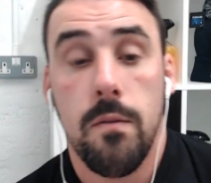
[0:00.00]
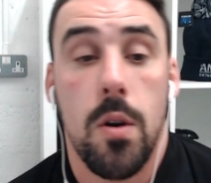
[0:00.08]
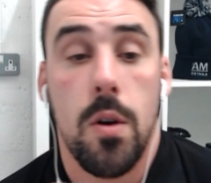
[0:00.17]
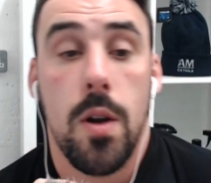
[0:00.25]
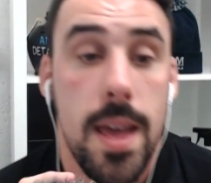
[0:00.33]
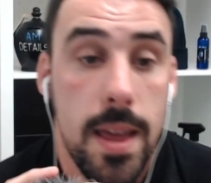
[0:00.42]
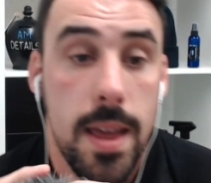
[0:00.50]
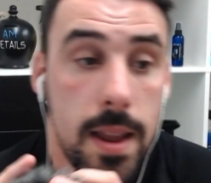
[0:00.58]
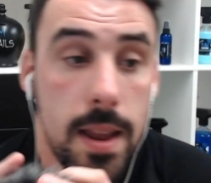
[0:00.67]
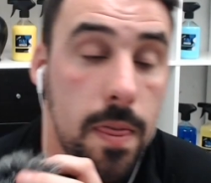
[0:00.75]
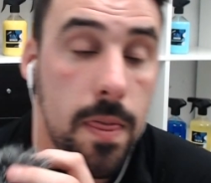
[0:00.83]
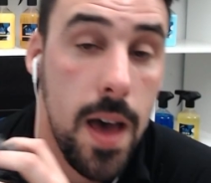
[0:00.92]
for
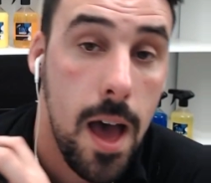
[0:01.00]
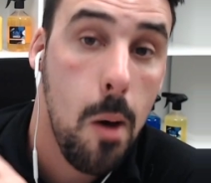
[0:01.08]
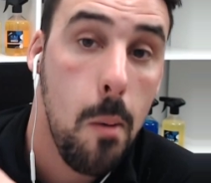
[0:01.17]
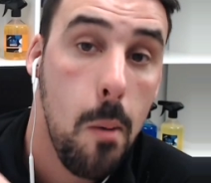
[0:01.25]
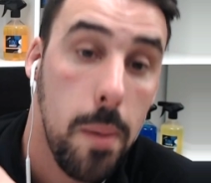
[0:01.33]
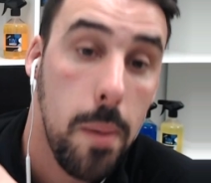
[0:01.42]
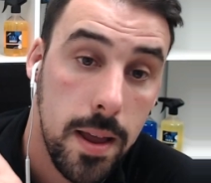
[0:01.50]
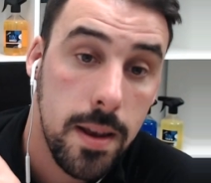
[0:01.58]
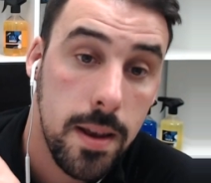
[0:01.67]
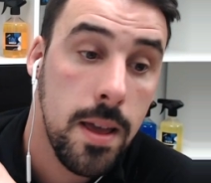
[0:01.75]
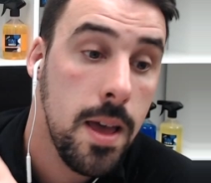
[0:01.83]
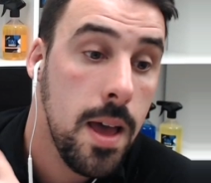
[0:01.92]
hitting that
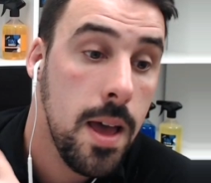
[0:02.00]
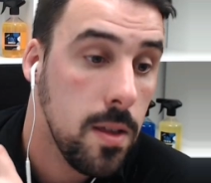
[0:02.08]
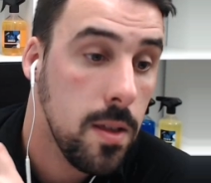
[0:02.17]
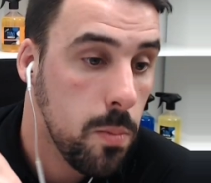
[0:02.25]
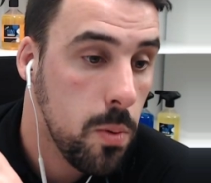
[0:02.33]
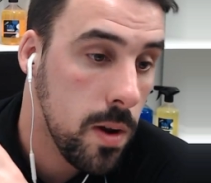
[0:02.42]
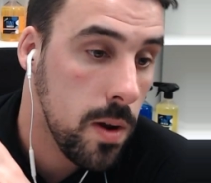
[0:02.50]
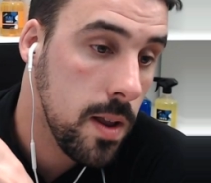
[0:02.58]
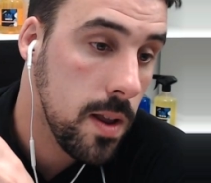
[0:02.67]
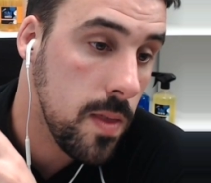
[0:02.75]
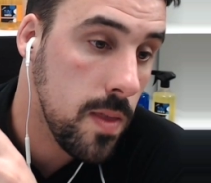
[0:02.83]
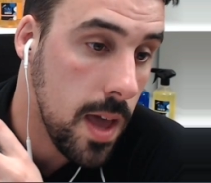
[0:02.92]
button and
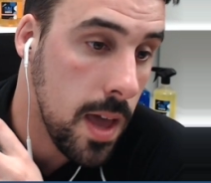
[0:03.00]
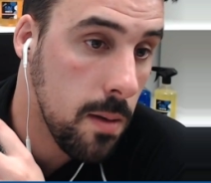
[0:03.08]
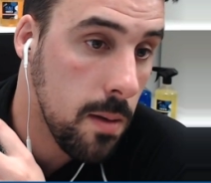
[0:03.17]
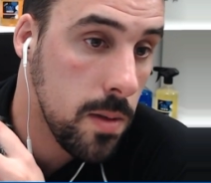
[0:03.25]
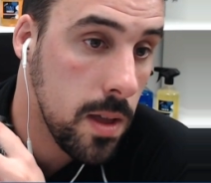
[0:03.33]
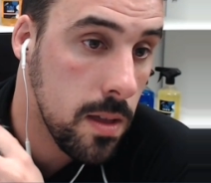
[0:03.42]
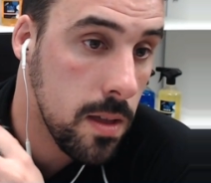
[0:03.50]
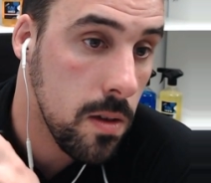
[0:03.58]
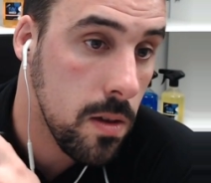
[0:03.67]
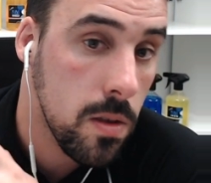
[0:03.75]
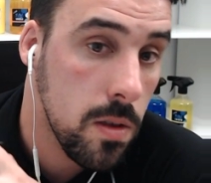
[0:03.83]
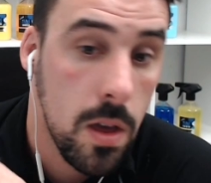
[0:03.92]
supporting the
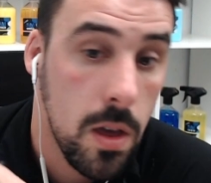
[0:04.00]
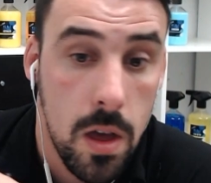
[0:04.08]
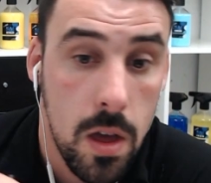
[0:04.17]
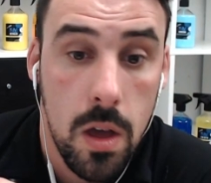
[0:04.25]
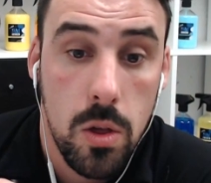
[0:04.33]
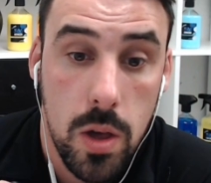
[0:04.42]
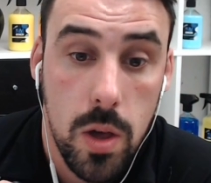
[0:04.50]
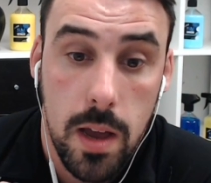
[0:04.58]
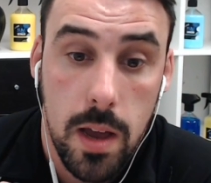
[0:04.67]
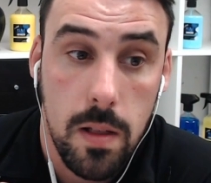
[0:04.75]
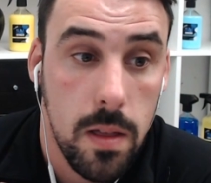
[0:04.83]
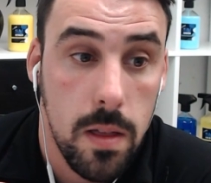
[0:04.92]
AMDetails
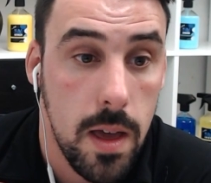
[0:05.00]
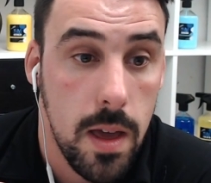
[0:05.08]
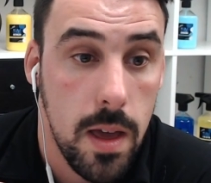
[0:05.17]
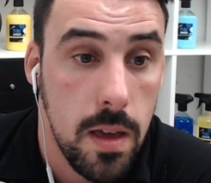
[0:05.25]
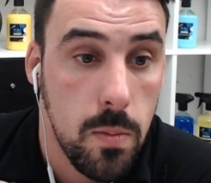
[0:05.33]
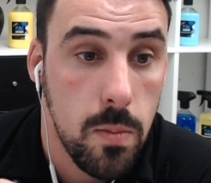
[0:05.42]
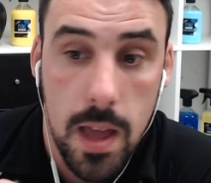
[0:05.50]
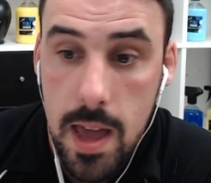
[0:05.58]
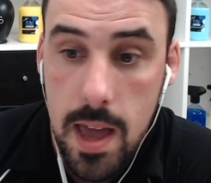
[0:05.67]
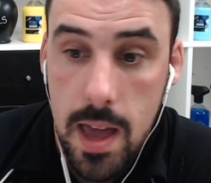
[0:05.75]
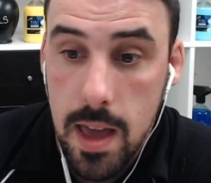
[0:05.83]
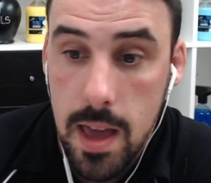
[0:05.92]
channel. It has been
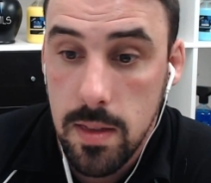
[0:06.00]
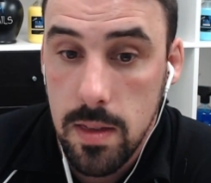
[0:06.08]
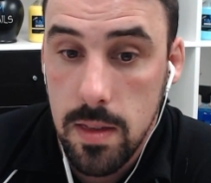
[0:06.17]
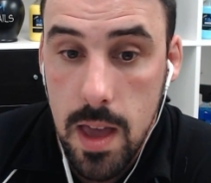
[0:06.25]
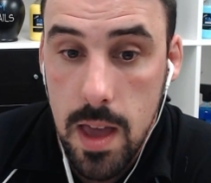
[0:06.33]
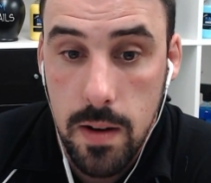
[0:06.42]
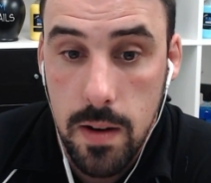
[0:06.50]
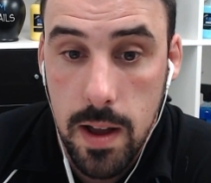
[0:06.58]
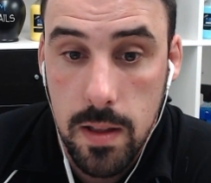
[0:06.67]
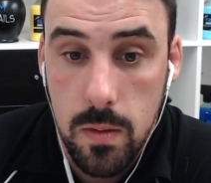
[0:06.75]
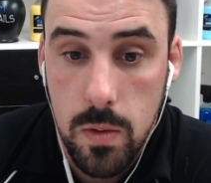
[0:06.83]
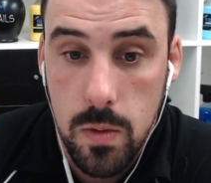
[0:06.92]
ace
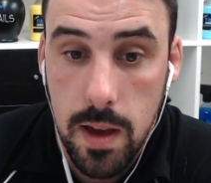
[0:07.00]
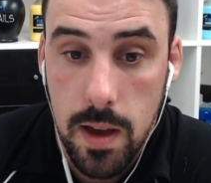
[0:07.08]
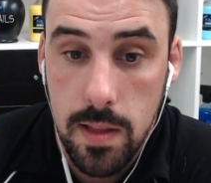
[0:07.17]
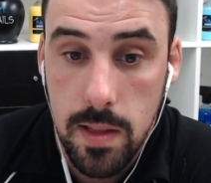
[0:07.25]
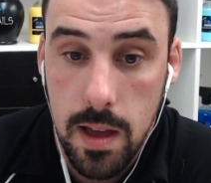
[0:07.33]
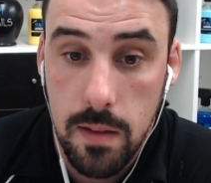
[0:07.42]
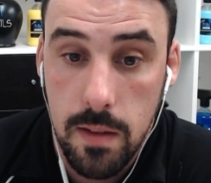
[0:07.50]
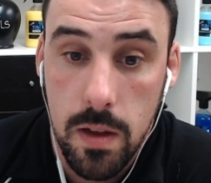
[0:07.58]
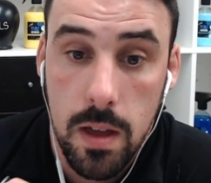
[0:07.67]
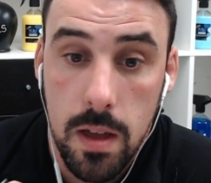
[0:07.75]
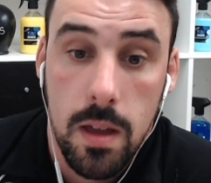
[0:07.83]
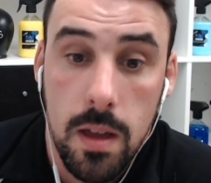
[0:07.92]
interacting with you guys live.
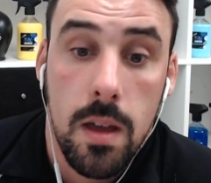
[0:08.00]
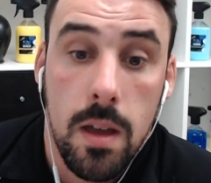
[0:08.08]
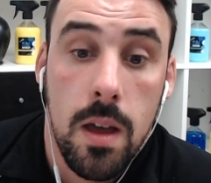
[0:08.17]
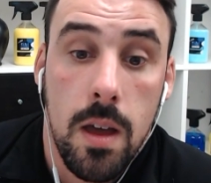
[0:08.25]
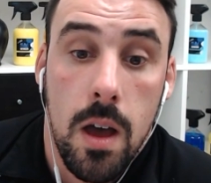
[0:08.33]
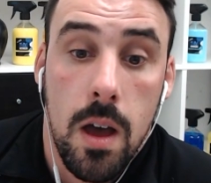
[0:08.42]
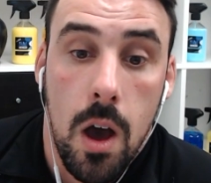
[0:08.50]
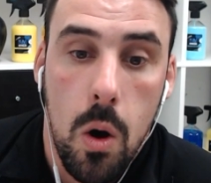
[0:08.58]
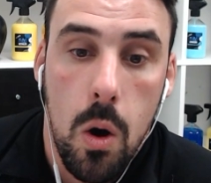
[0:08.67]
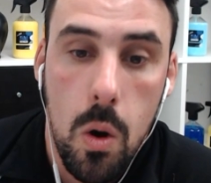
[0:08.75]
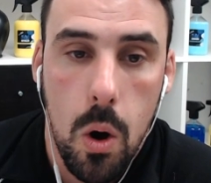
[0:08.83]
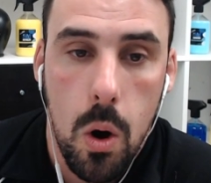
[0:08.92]

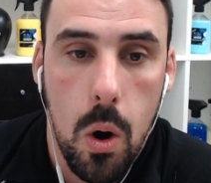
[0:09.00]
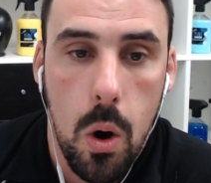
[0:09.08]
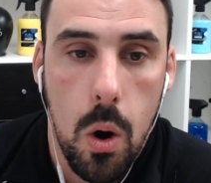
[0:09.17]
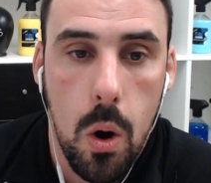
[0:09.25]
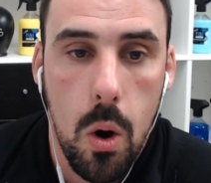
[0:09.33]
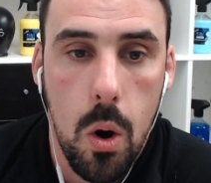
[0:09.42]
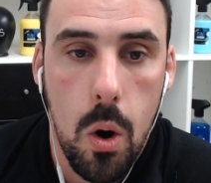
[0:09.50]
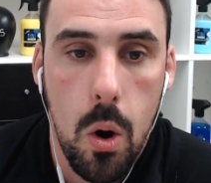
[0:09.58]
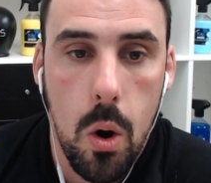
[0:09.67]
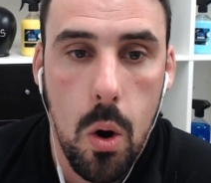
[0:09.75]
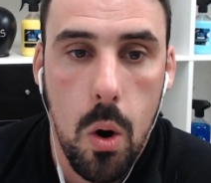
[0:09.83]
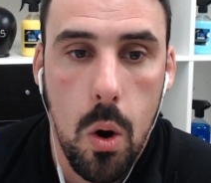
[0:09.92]
It
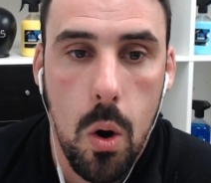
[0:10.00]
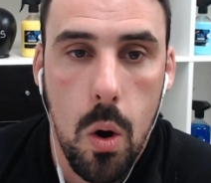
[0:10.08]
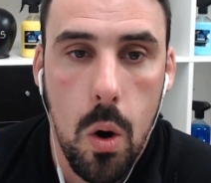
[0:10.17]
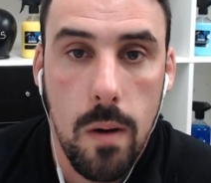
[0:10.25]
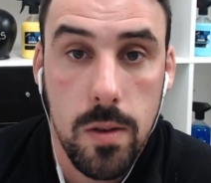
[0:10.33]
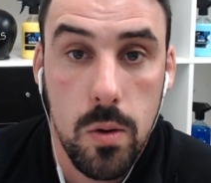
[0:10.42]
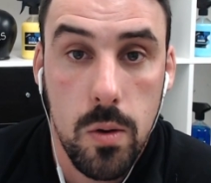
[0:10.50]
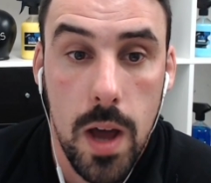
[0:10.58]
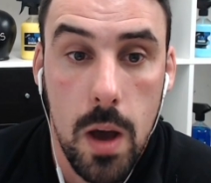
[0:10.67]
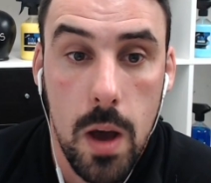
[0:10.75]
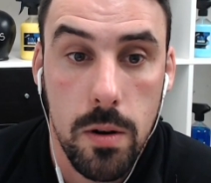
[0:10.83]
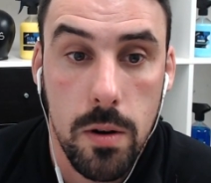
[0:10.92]
was a good
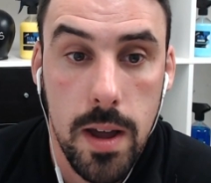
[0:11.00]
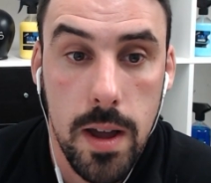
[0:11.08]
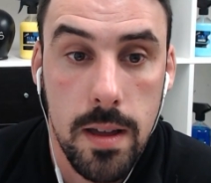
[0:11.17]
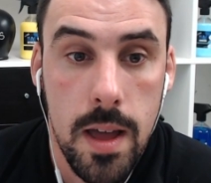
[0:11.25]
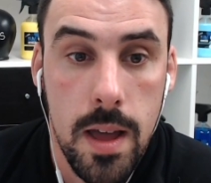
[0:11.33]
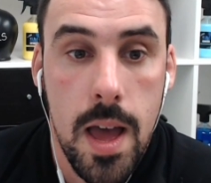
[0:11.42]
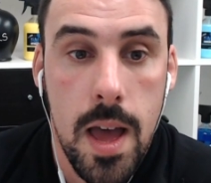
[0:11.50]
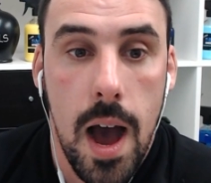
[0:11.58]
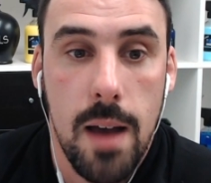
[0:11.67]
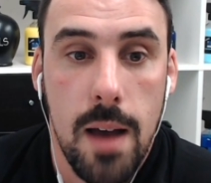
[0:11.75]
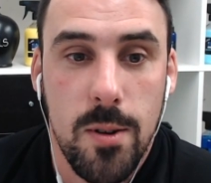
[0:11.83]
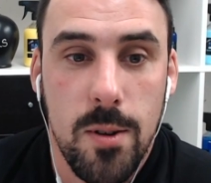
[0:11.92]
hour, right?
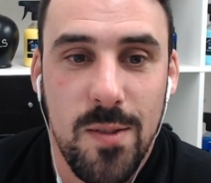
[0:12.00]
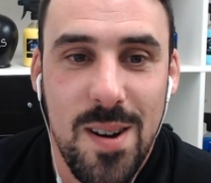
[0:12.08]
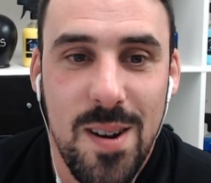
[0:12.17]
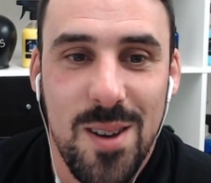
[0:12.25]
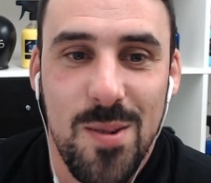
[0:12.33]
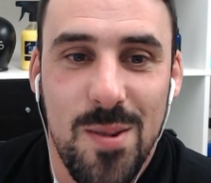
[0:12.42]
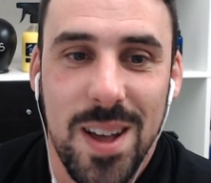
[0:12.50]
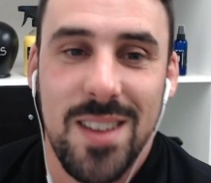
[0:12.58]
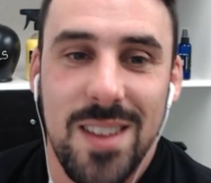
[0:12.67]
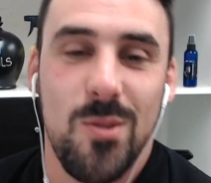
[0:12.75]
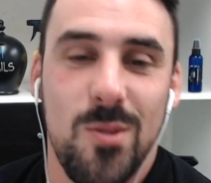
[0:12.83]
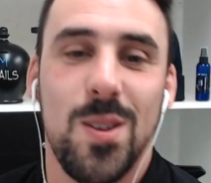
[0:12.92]
I'm going to very
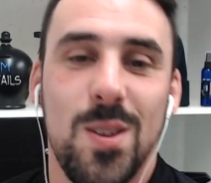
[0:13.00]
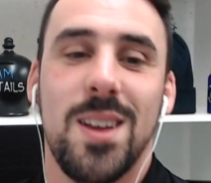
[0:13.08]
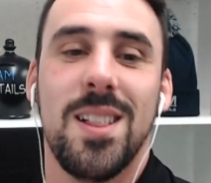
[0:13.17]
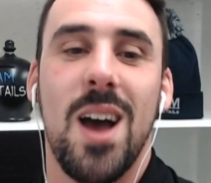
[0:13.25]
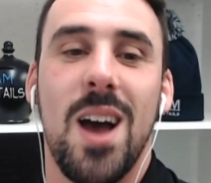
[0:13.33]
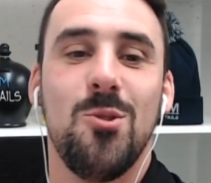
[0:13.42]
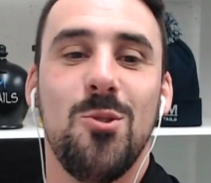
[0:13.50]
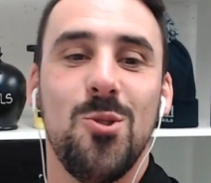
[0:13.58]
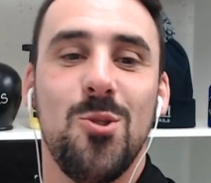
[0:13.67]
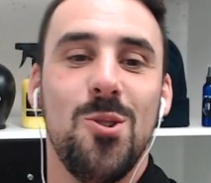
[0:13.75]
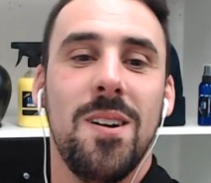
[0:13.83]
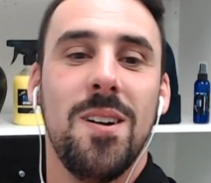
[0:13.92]
quickly do the little
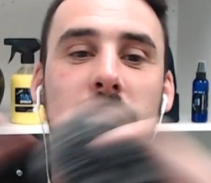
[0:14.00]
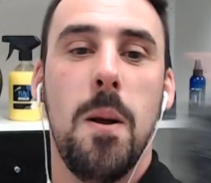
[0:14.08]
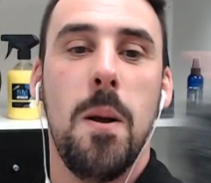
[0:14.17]
outro.